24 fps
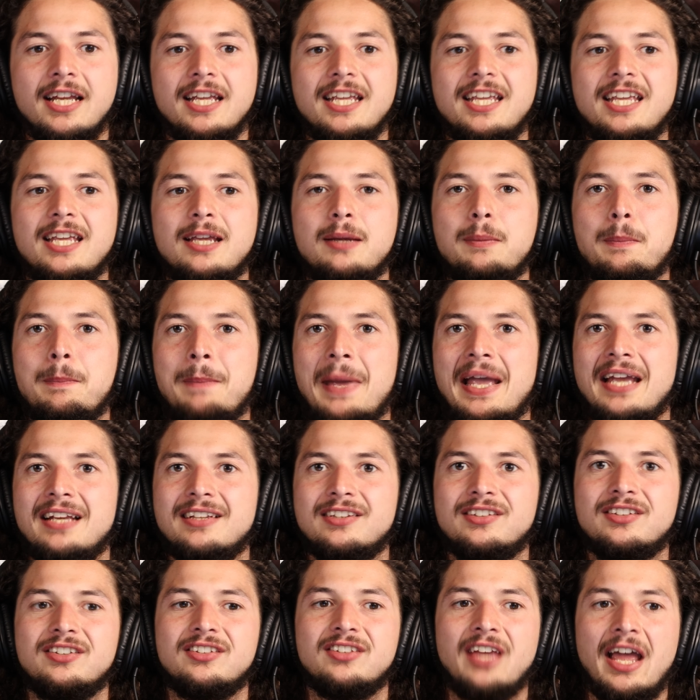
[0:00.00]
He
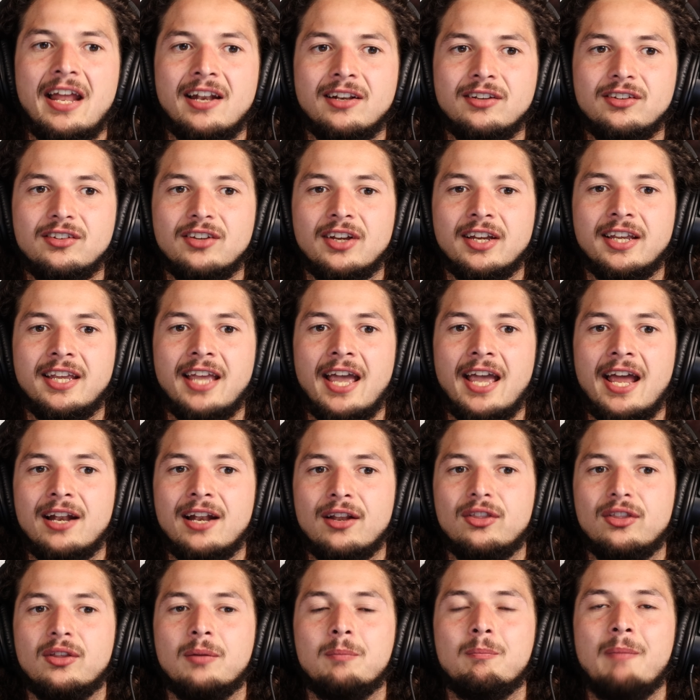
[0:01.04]
makes sense,
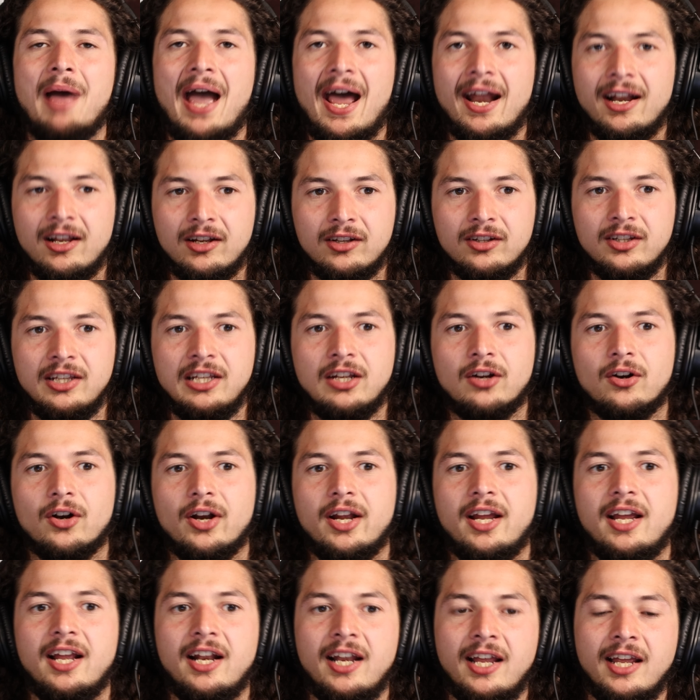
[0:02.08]
again, thematically. You're
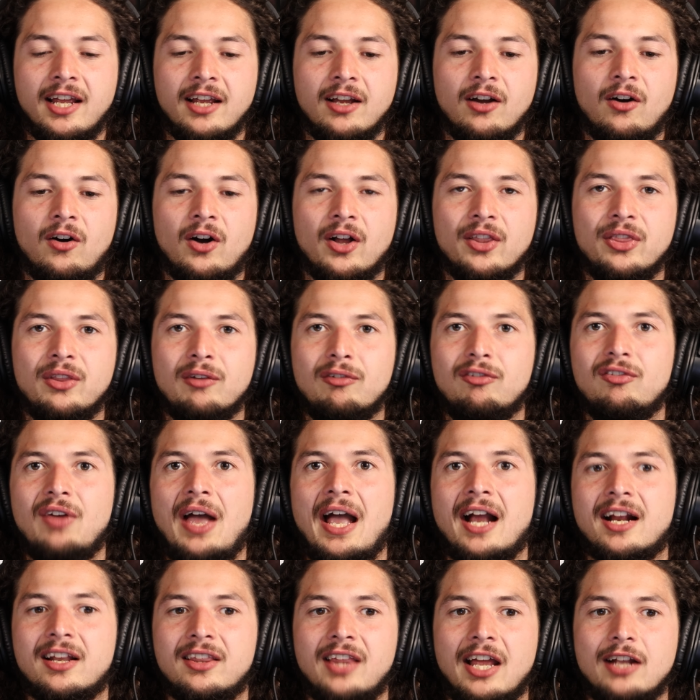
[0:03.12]
hitting on the
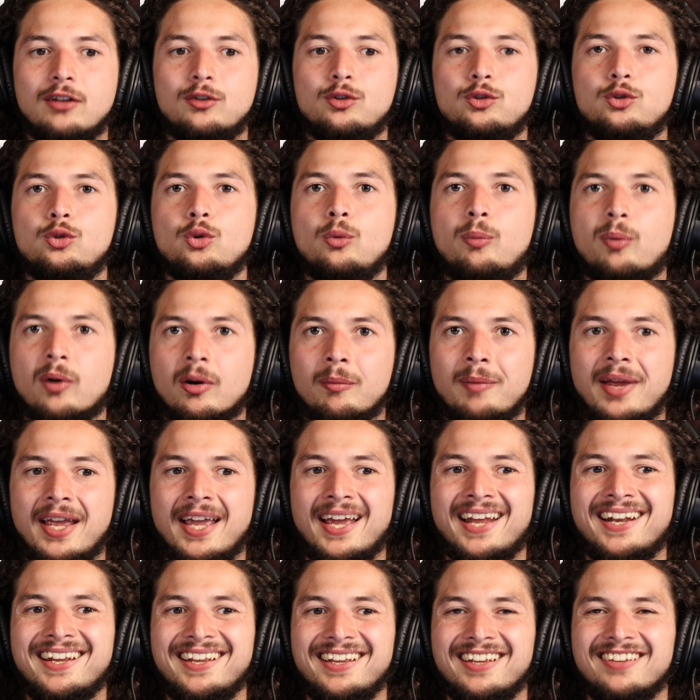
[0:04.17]
fact that
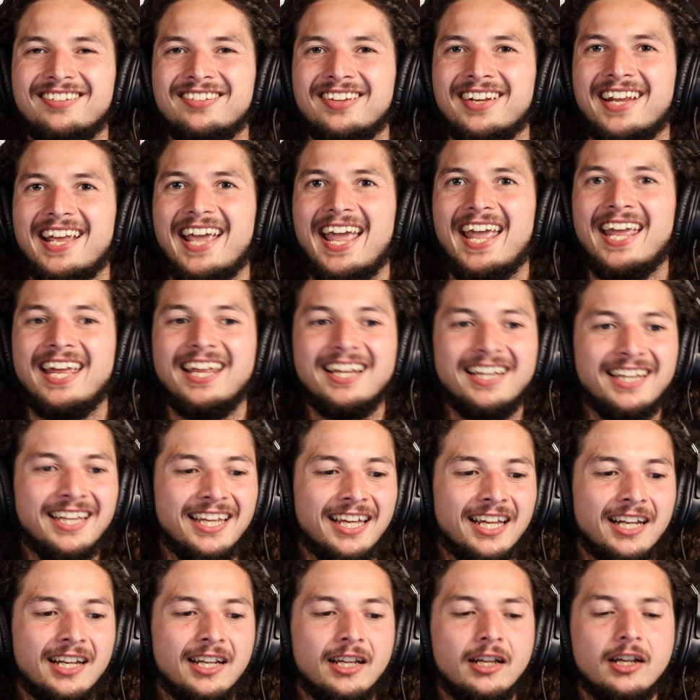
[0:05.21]
Superman is an
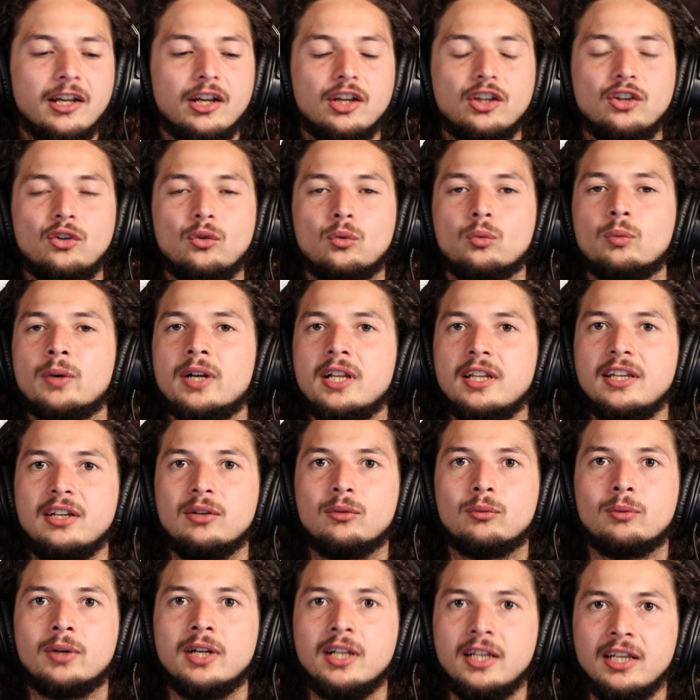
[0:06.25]
alien. You really,
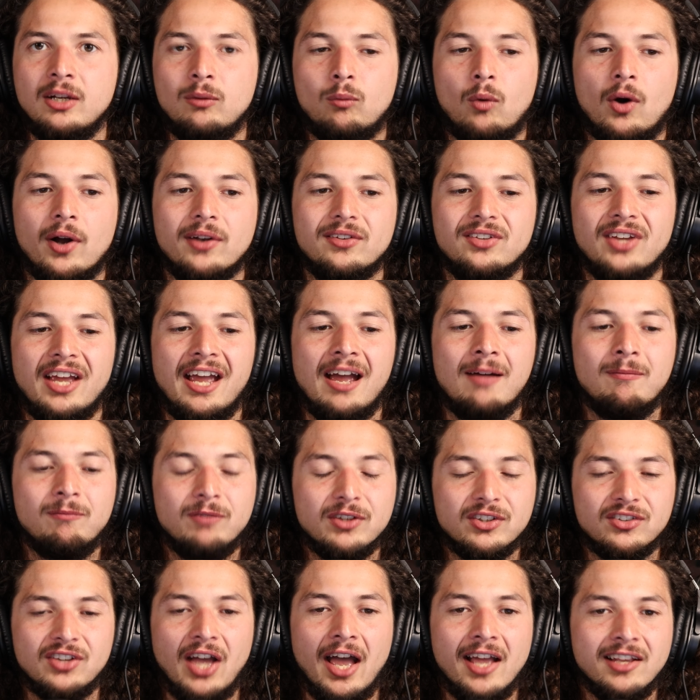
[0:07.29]
really want to
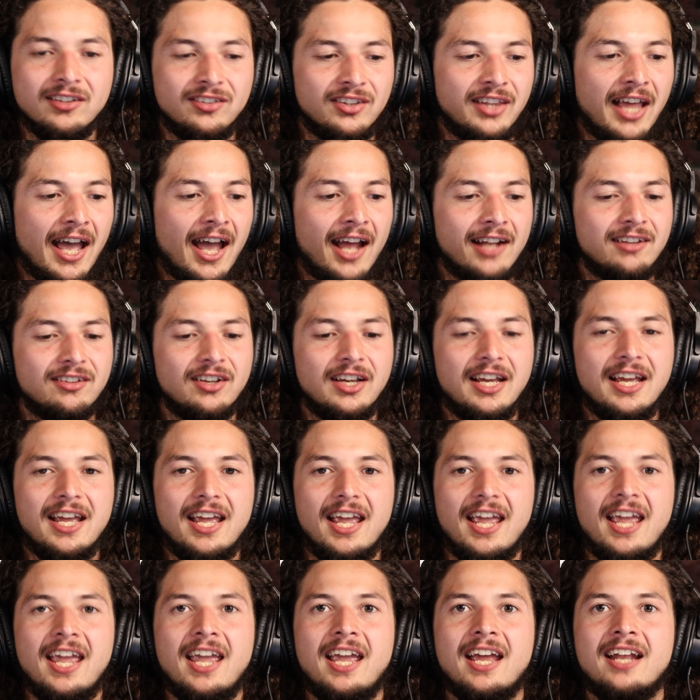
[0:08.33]
emphasize that.
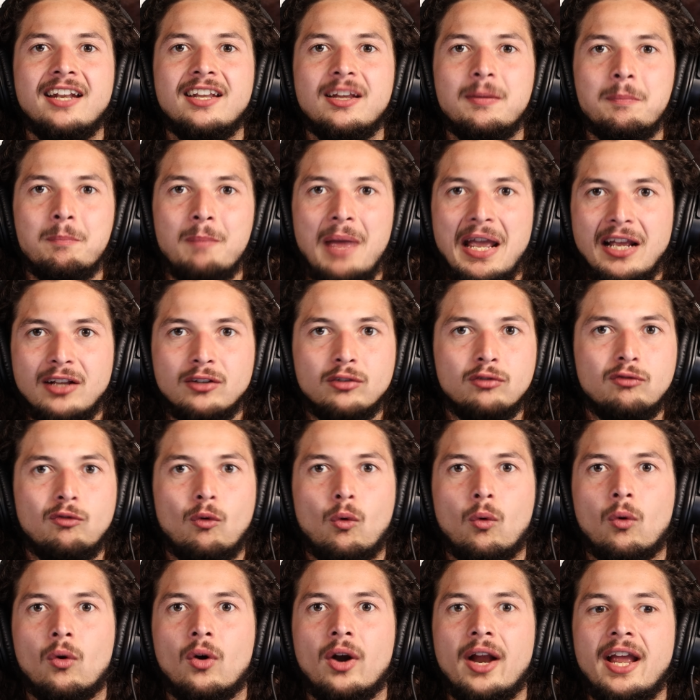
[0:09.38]
And it makes
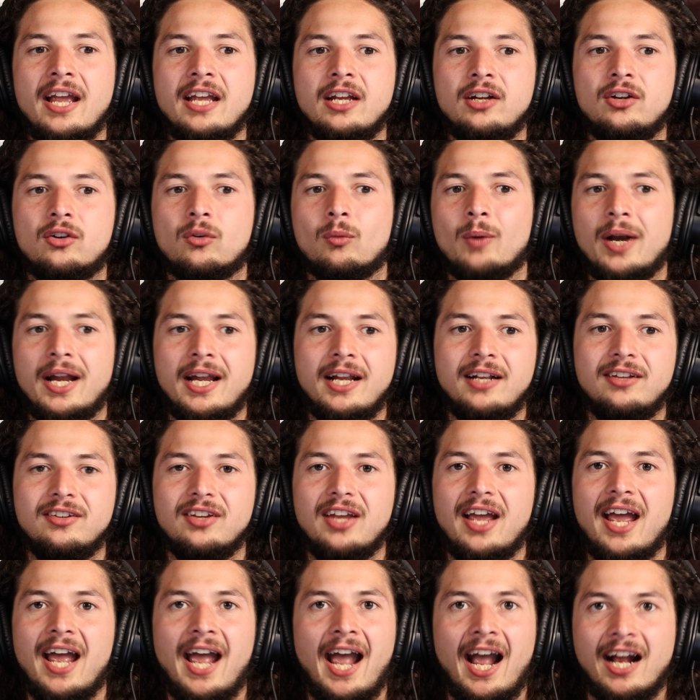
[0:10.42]
for a great
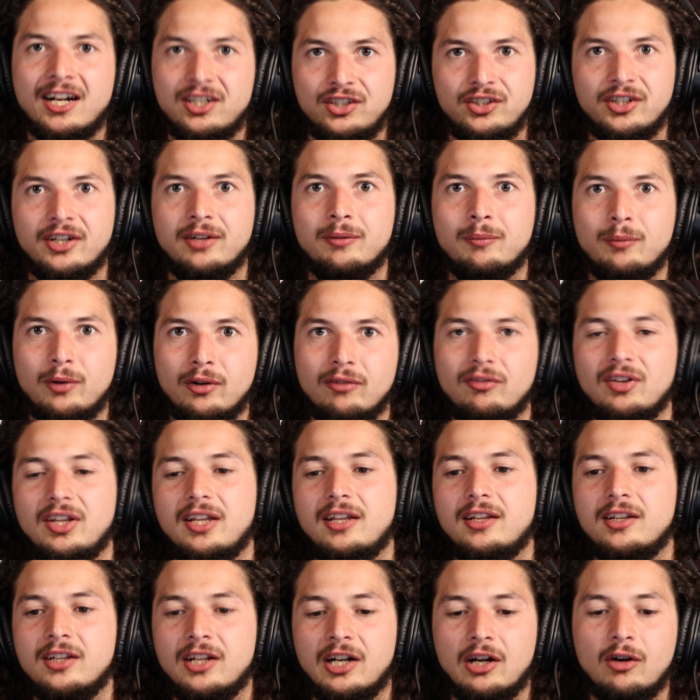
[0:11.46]
action
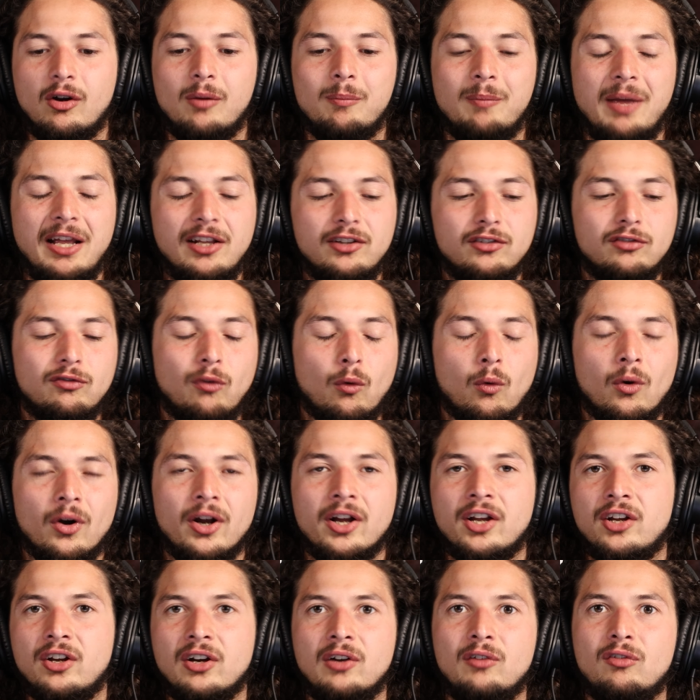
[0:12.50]
movie. It makes for
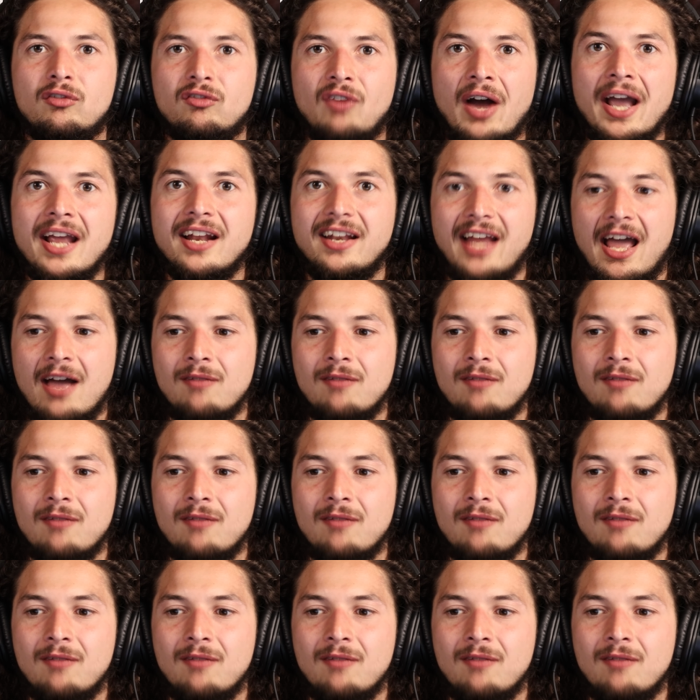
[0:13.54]
a good fight.